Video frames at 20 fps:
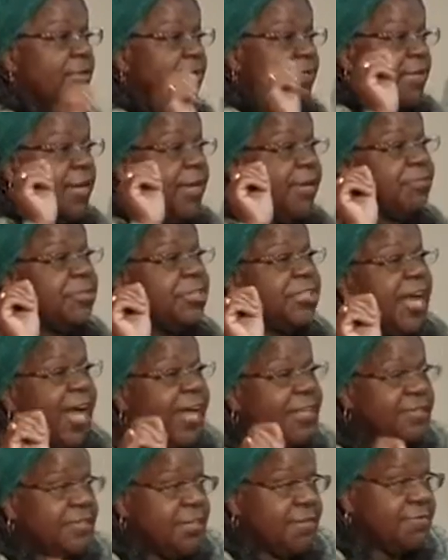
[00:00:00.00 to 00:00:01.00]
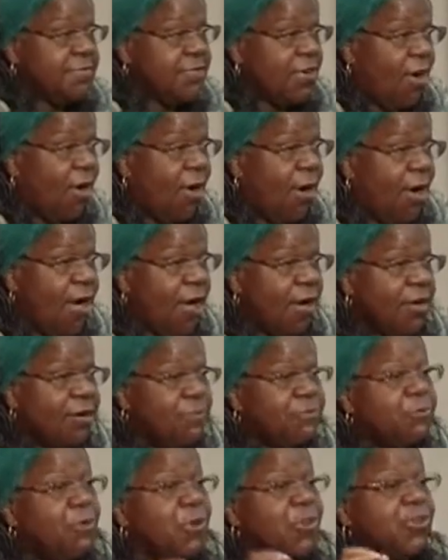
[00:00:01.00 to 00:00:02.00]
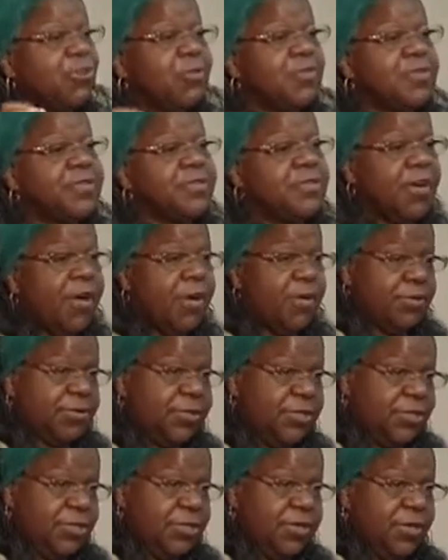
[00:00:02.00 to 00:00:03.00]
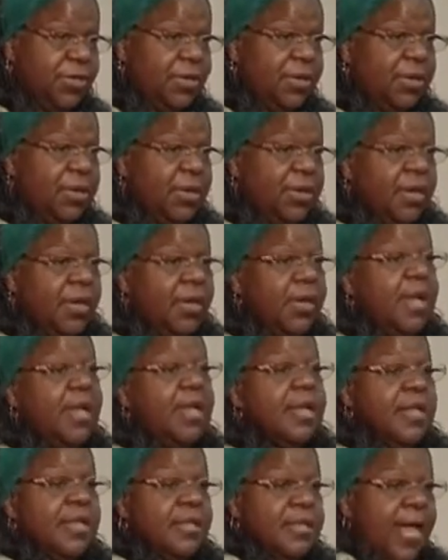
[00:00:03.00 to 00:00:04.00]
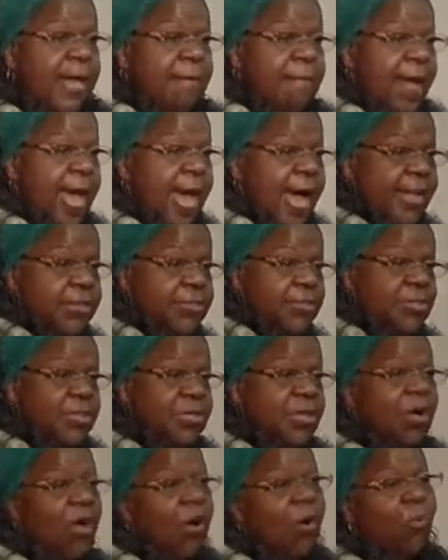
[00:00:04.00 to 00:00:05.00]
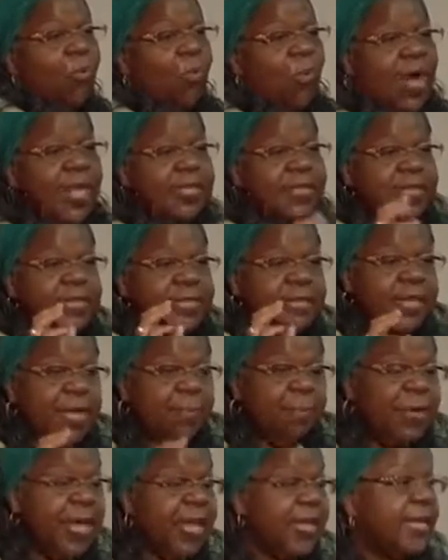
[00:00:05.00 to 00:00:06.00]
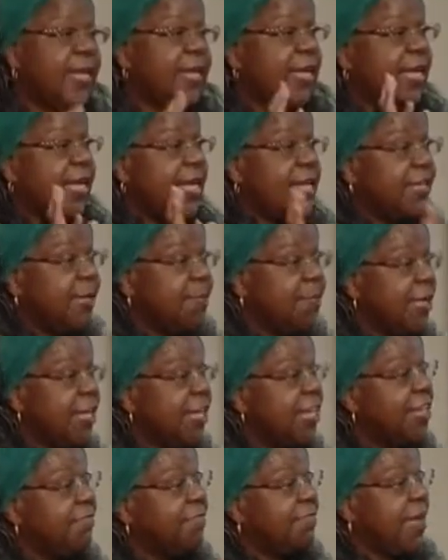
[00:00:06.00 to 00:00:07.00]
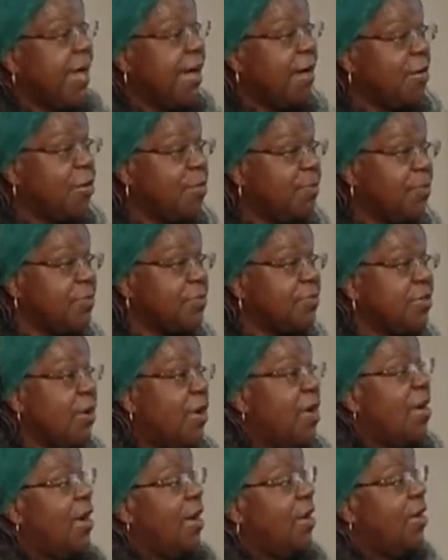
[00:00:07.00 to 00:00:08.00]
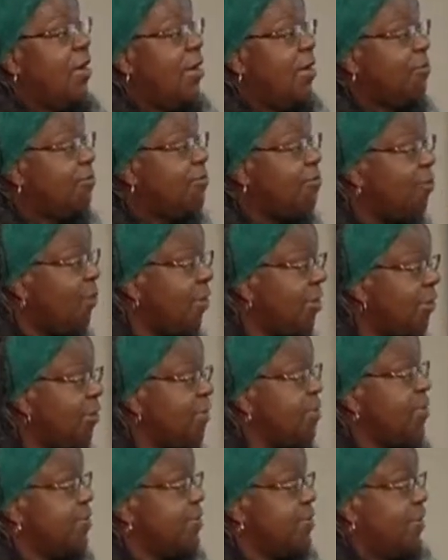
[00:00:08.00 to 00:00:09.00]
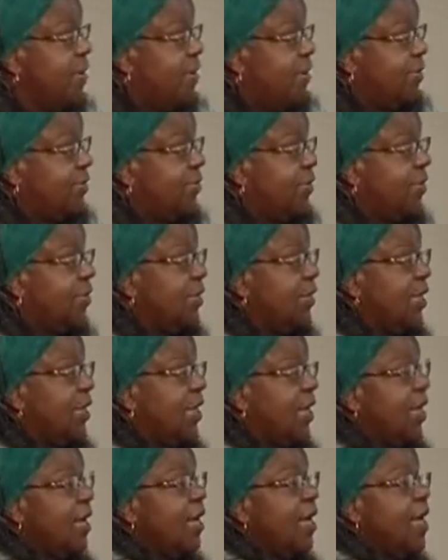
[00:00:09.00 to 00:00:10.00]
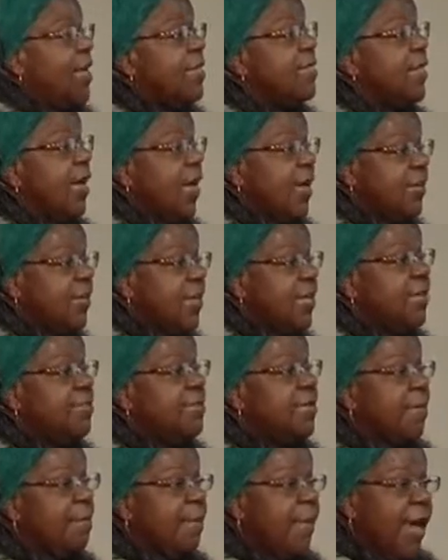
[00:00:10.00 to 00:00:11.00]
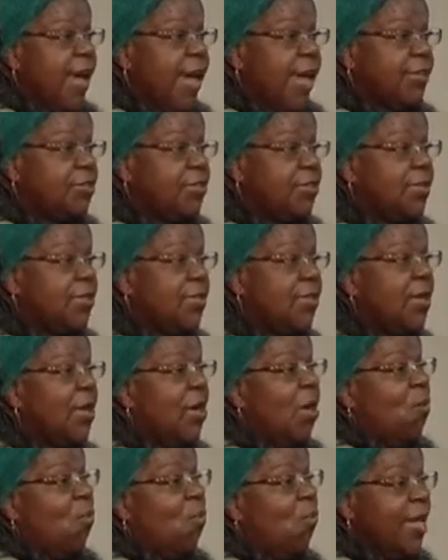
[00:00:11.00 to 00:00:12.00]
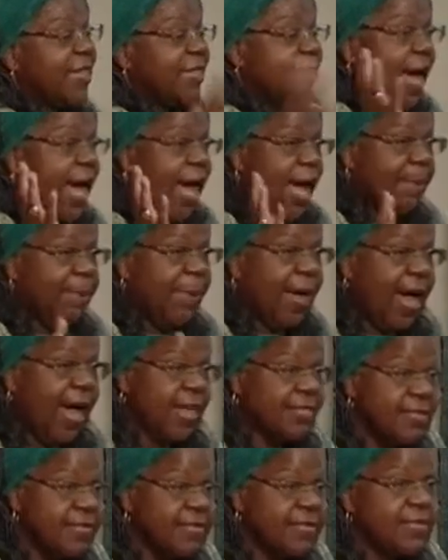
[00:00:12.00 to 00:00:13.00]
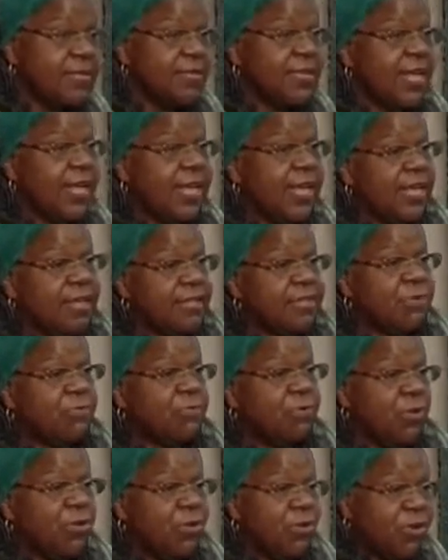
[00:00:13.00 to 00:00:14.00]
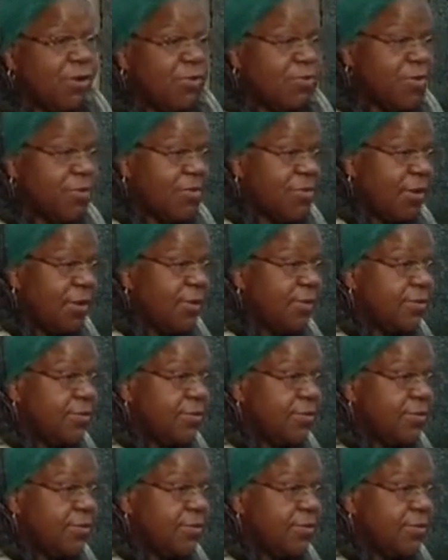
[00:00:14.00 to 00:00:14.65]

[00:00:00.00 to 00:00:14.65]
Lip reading: the objectives are for your research. They match what the dependent and independent variables are for your research. They need to match what the hypothesis is for your research.